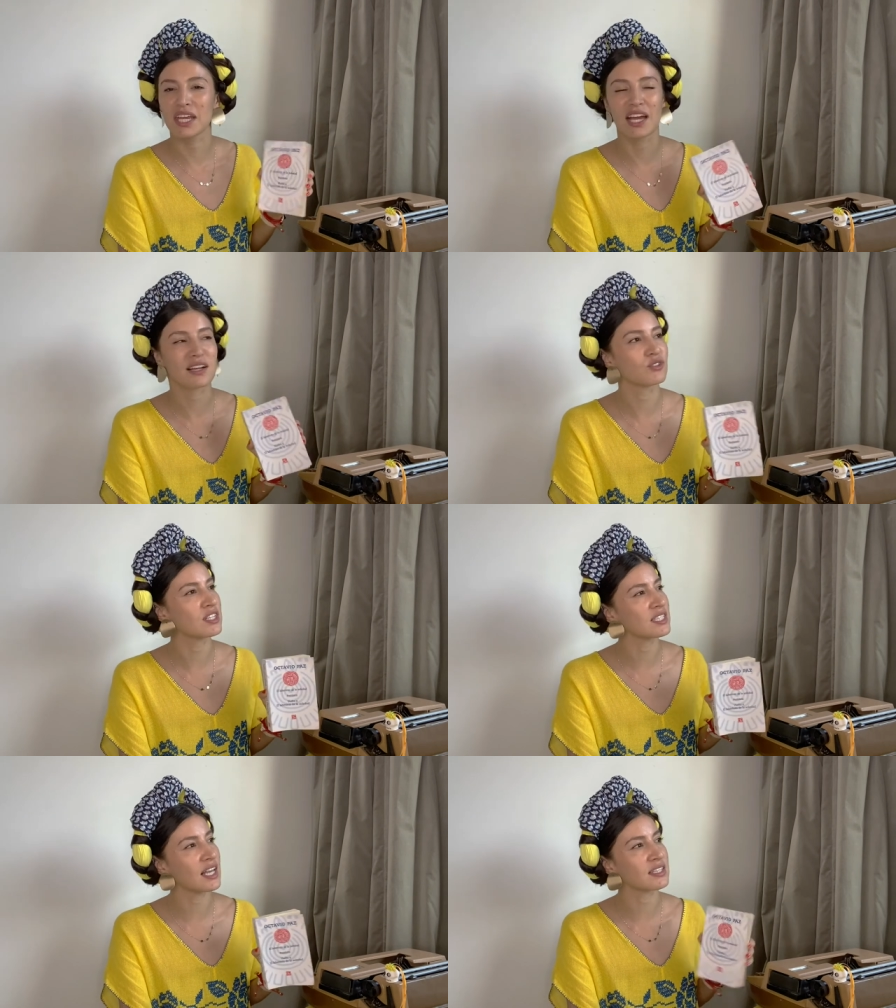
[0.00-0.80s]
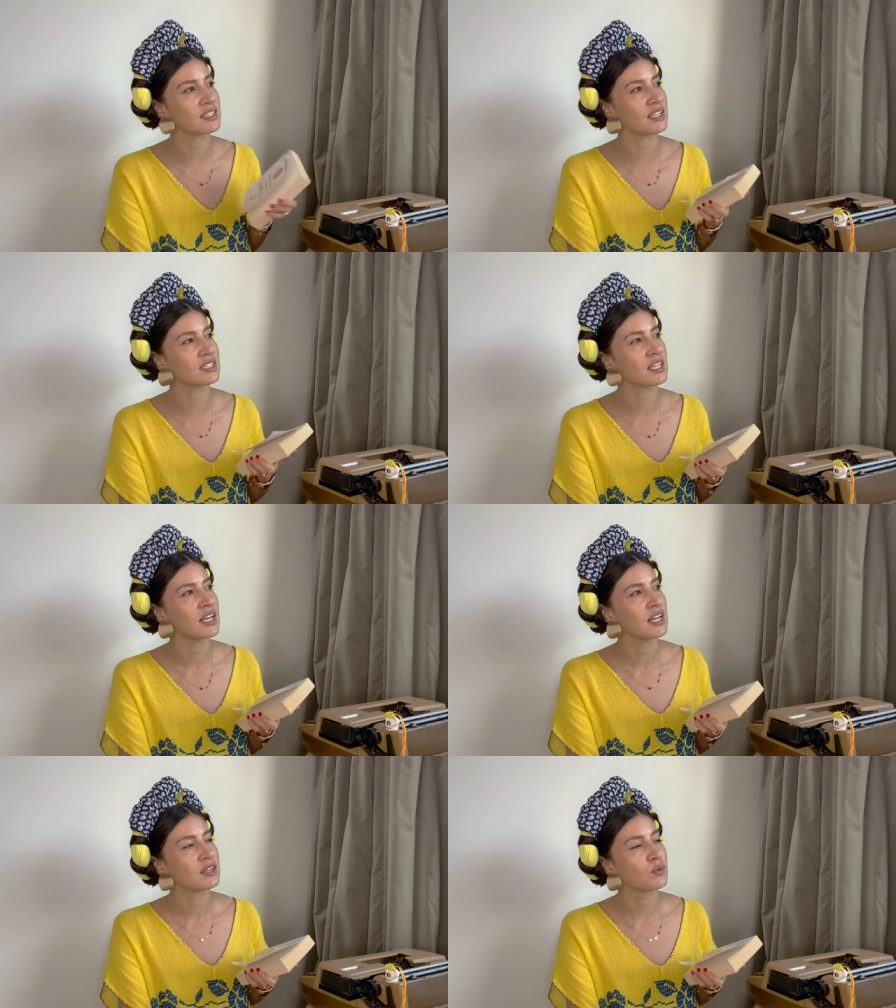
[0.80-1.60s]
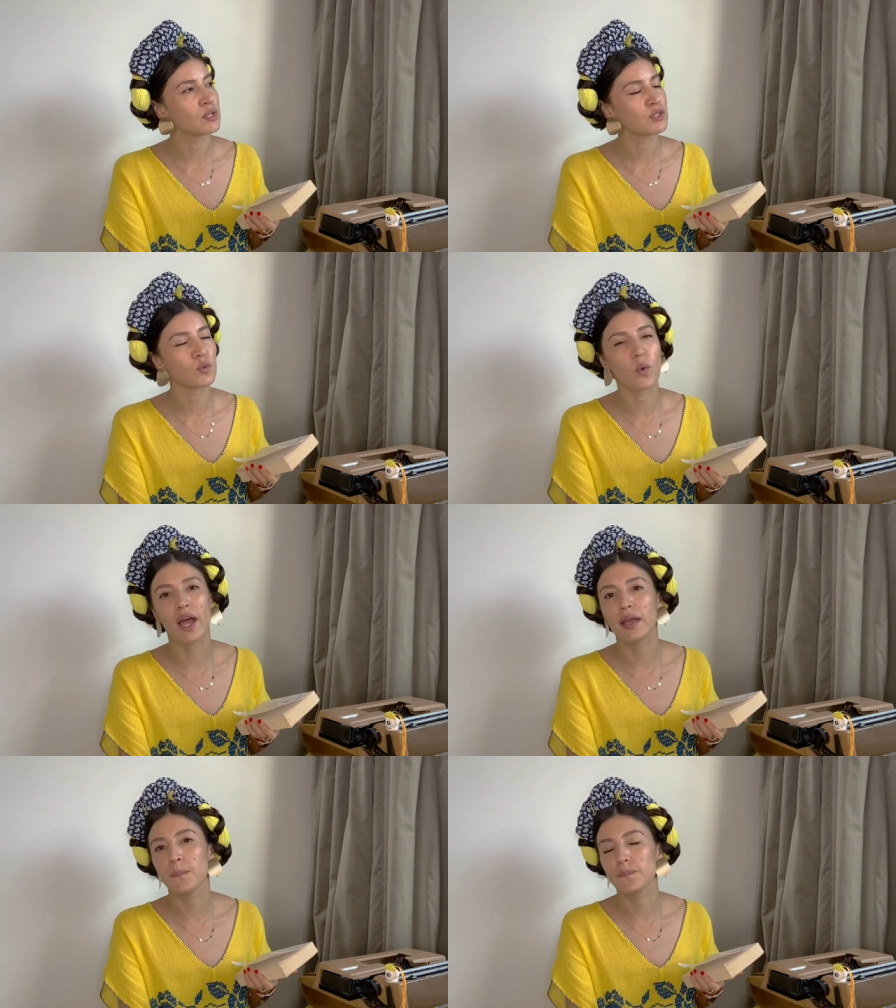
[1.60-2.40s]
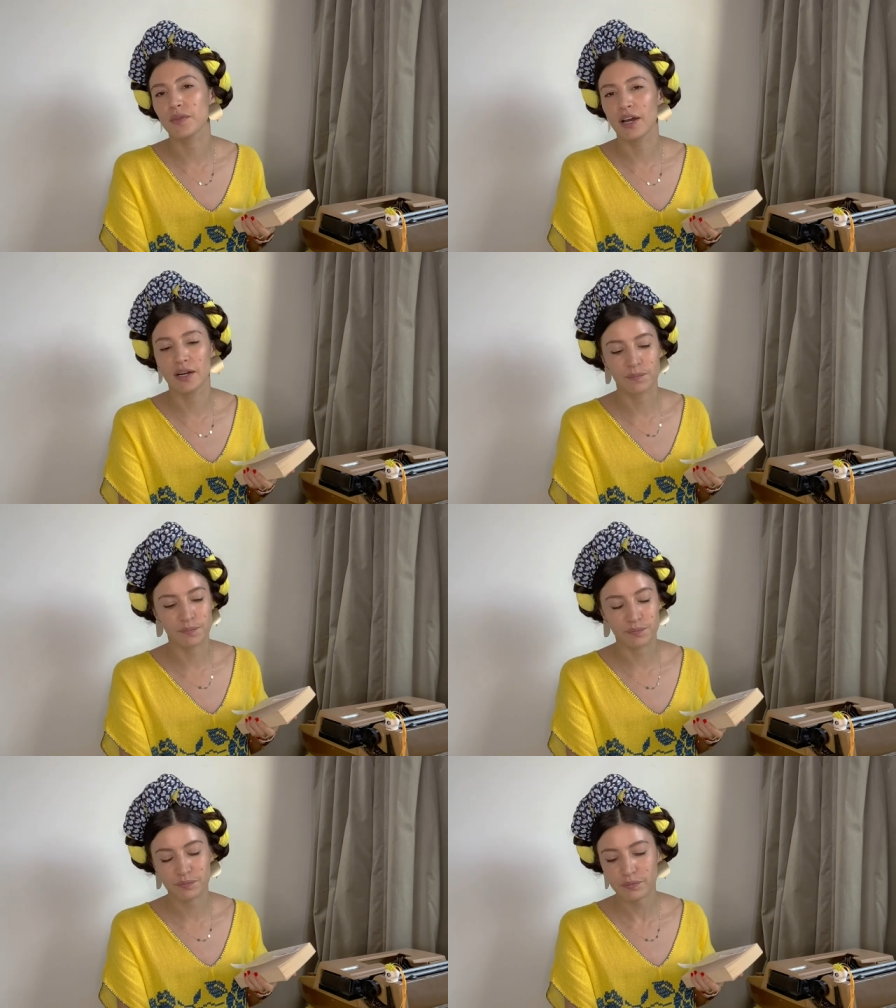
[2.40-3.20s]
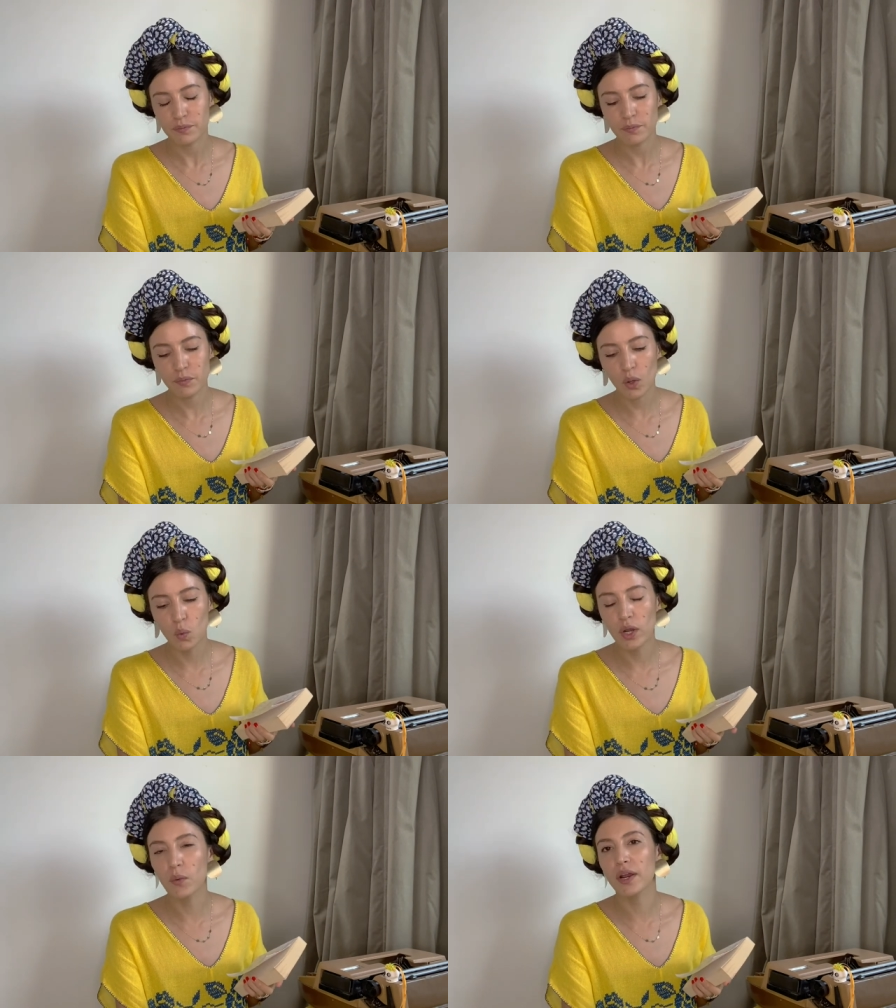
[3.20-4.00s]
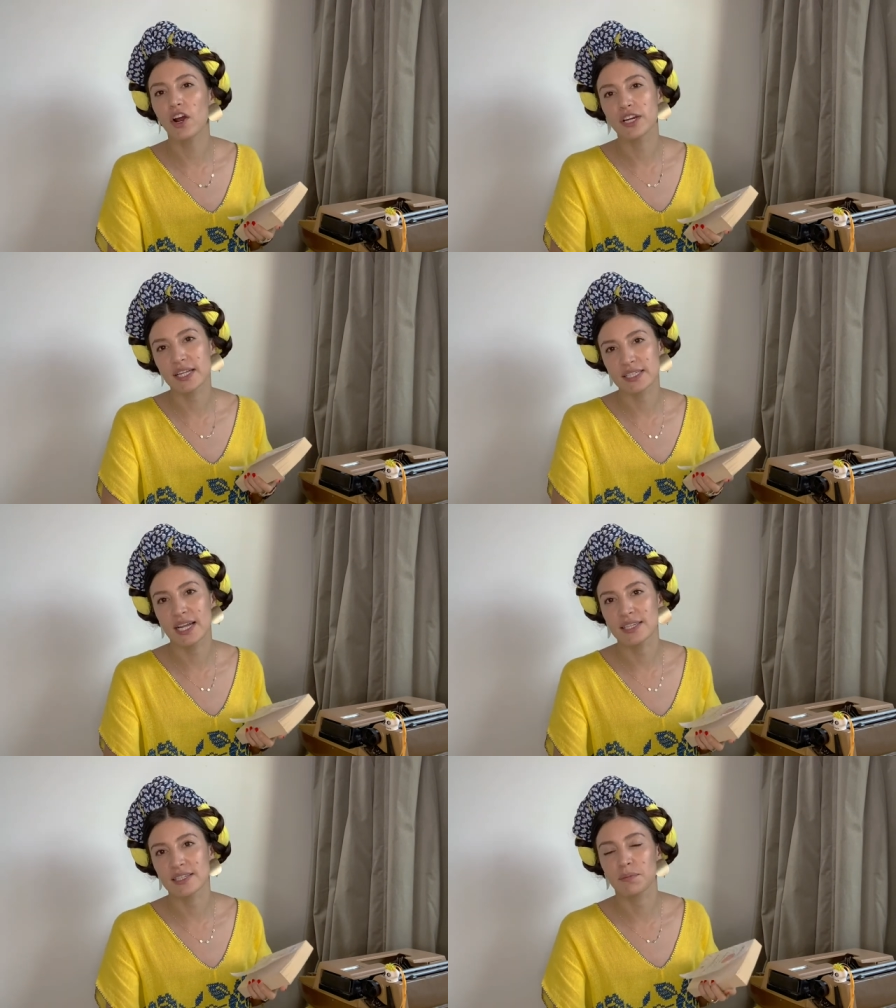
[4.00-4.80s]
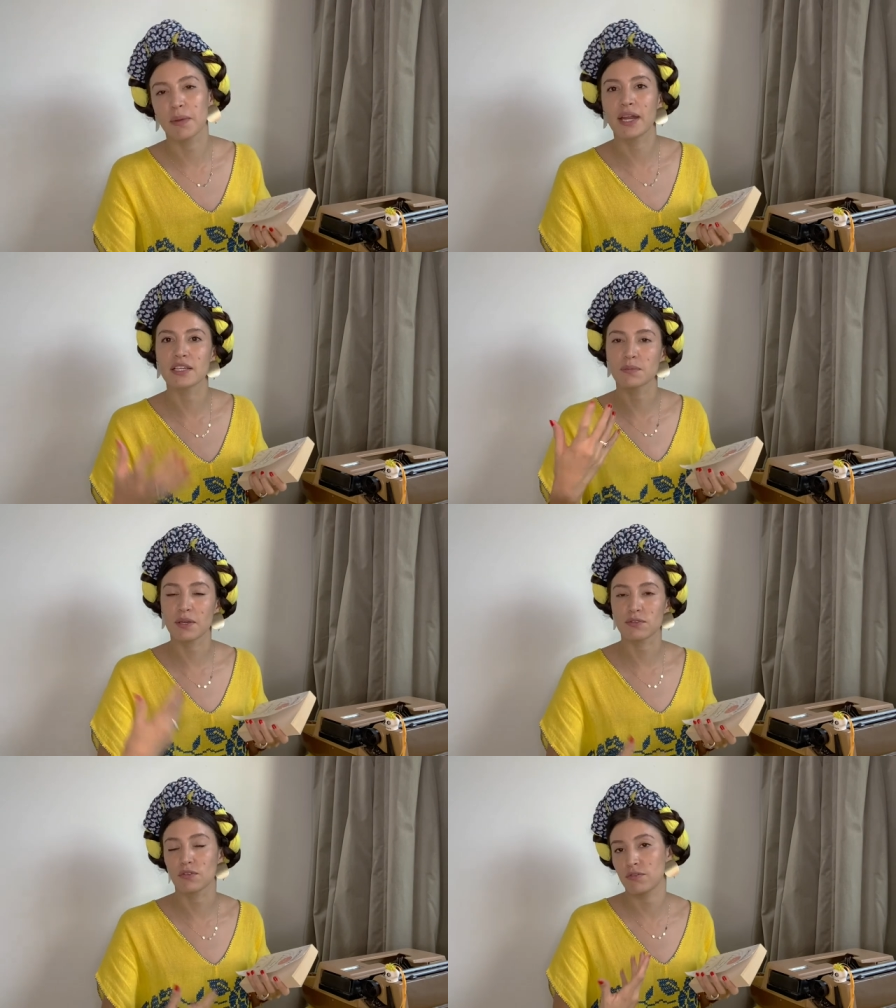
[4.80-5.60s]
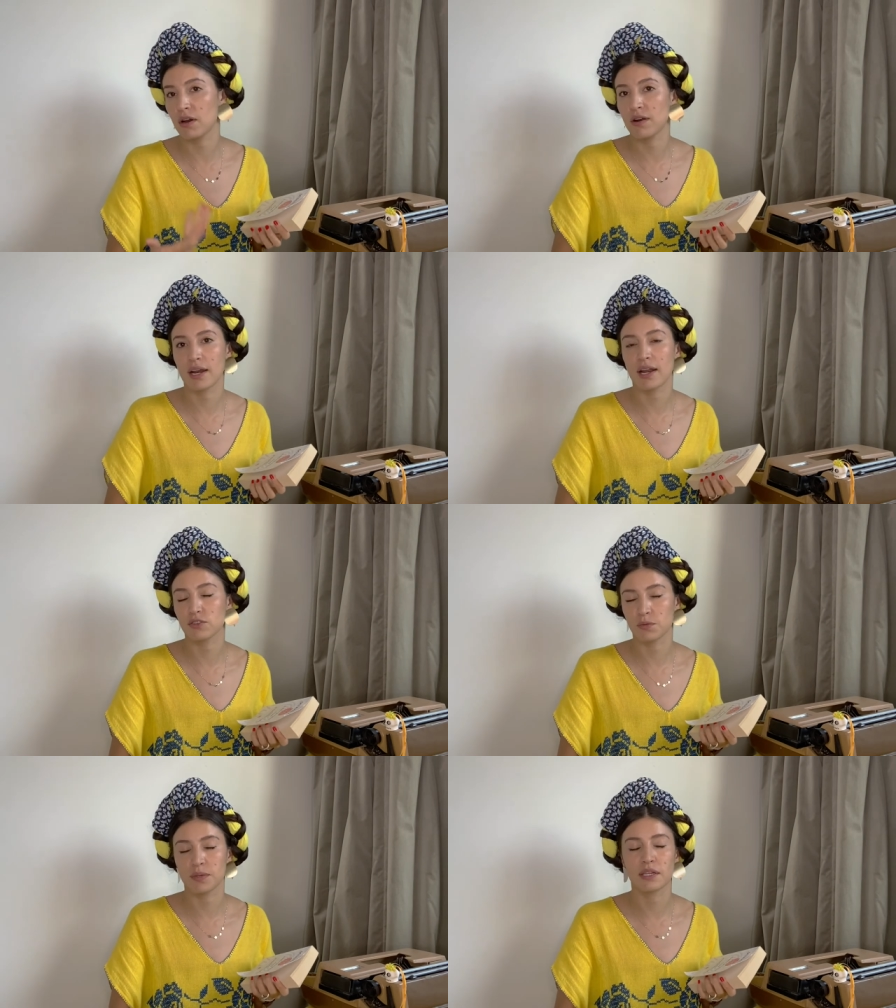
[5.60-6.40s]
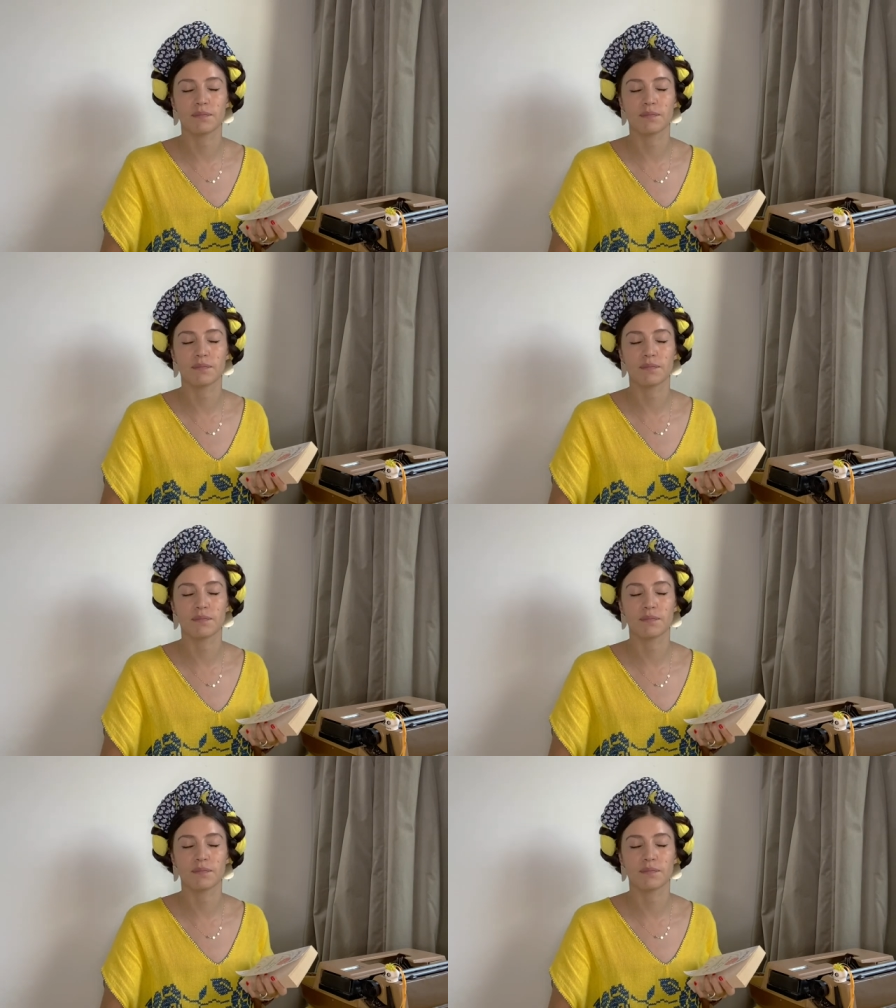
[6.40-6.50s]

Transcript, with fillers: He actually says that the reason why um, we are regarded as less than men is because of our anatomy.